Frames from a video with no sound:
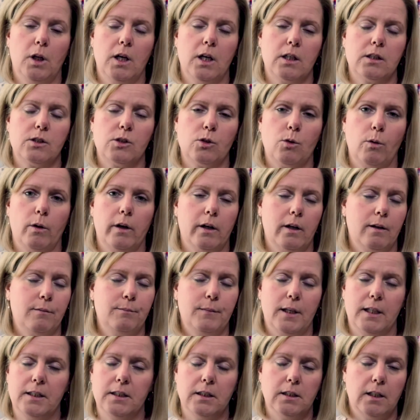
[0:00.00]
block squared up.
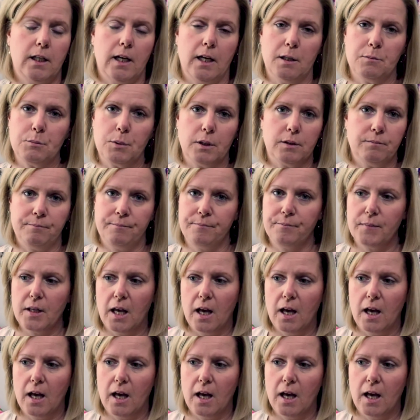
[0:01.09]
That didn't happen.